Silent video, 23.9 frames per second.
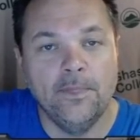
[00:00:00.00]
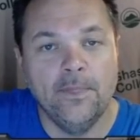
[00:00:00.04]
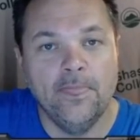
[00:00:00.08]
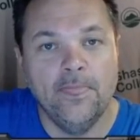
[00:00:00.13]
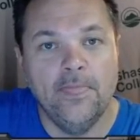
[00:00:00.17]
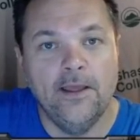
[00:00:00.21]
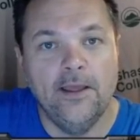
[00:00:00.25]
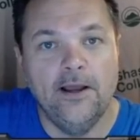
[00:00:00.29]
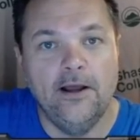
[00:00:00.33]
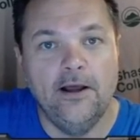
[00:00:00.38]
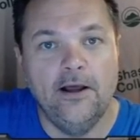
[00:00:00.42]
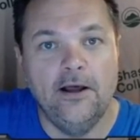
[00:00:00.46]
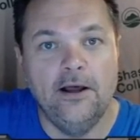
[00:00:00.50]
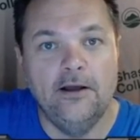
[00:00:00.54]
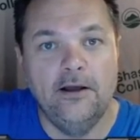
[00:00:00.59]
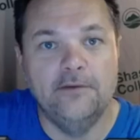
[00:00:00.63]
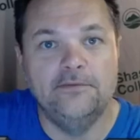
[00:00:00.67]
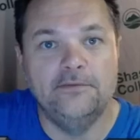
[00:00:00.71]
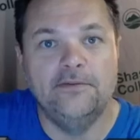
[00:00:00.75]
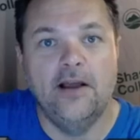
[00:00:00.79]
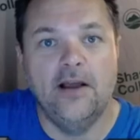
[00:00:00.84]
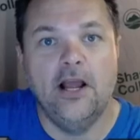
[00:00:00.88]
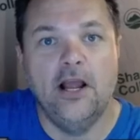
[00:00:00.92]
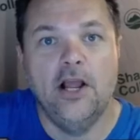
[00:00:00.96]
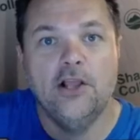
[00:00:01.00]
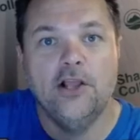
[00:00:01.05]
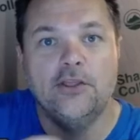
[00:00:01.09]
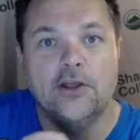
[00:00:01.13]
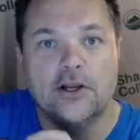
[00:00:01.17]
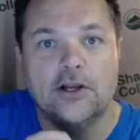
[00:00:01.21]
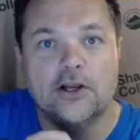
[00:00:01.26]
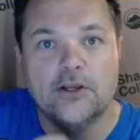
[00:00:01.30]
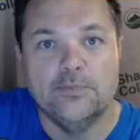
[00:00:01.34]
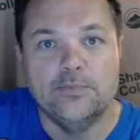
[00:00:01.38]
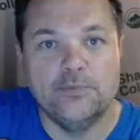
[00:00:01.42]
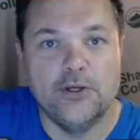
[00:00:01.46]
of the
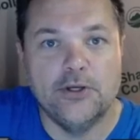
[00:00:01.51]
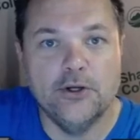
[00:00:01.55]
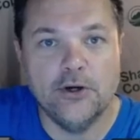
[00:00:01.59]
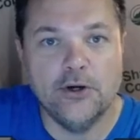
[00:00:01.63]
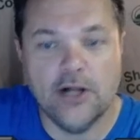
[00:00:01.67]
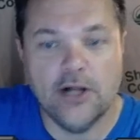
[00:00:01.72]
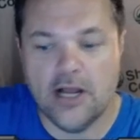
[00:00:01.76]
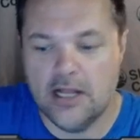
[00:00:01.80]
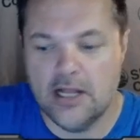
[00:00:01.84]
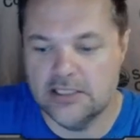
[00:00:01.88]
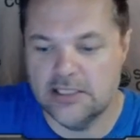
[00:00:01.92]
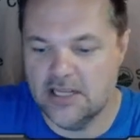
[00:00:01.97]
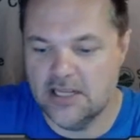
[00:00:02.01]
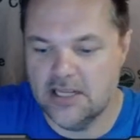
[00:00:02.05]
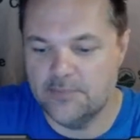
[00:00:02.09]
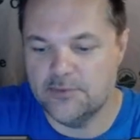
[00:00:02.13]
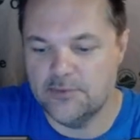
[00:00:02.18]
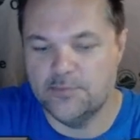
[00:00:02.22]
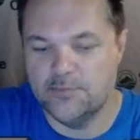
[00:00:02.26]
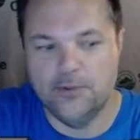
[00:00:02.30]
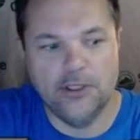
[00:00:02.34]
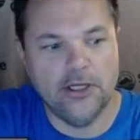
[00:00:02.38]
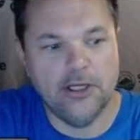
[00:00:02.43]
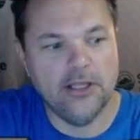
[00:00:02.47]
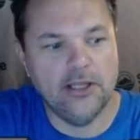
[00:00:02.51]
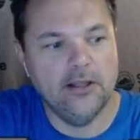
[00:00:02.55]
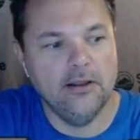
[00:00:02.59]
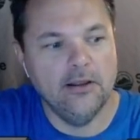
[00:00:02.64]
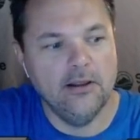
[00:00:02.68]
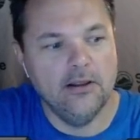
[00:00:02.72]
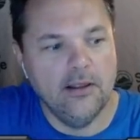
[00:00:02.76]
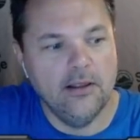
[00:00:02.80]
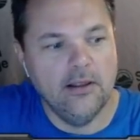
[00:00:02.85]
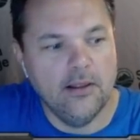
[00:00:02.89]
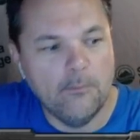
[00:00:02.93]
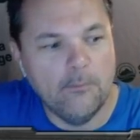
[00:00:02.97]
Computer Concepts book
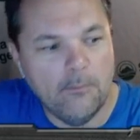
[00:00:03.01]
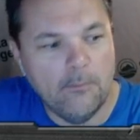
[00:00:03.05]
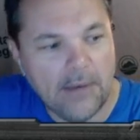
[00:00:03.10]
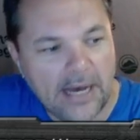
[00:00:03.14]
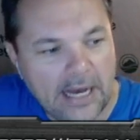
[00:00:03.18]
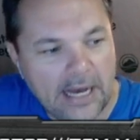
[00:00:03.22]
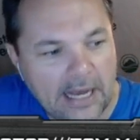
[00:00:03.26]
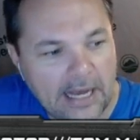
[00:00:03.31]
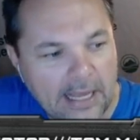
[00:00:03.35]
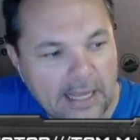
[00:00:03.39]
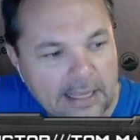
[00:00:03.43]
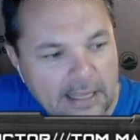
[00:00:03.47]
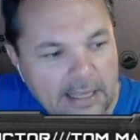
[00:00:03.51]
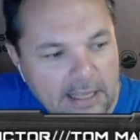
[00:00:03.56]
by